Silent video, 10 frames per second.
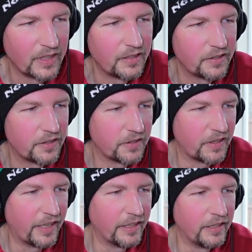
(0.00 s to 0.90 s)

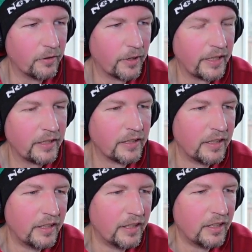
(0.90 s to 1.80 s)
society, right?
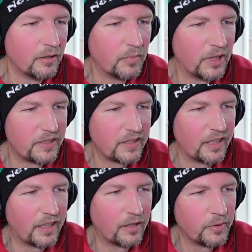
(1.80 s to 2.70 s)
But
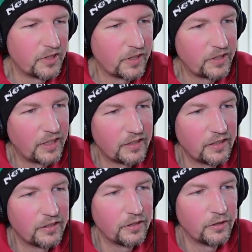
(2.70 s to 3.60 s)
we start to get
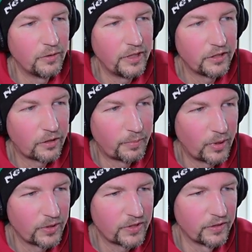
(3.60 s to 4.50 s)
into
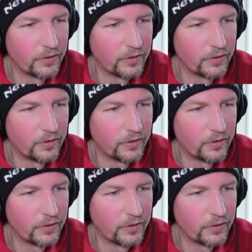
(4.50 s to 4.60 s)
interpersonal